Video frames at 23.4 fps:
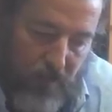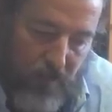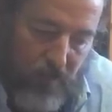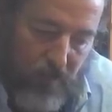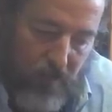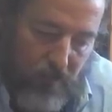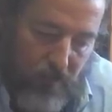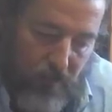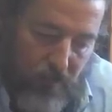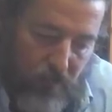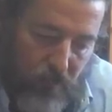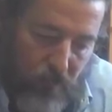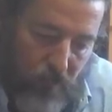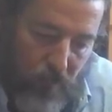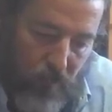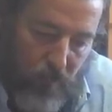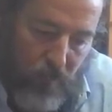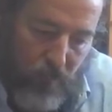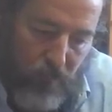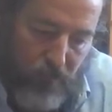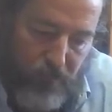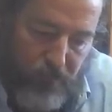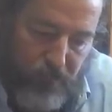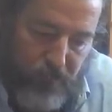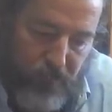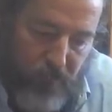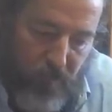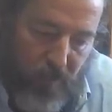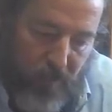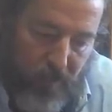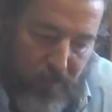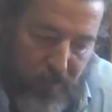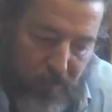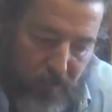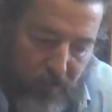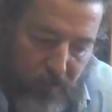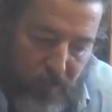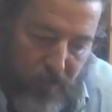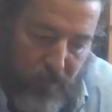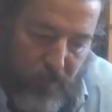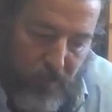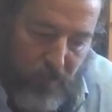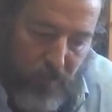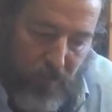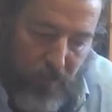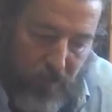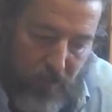the night
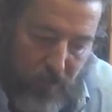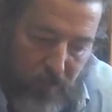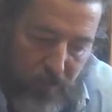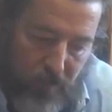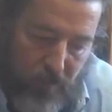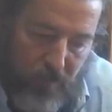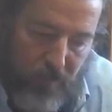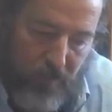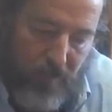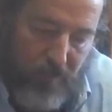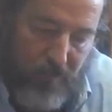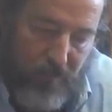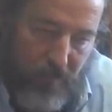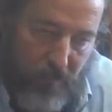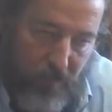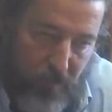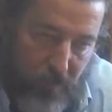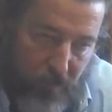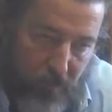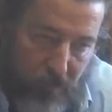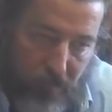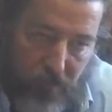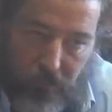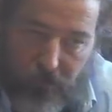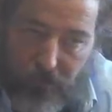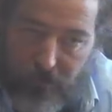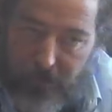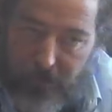temperature and day temperature for the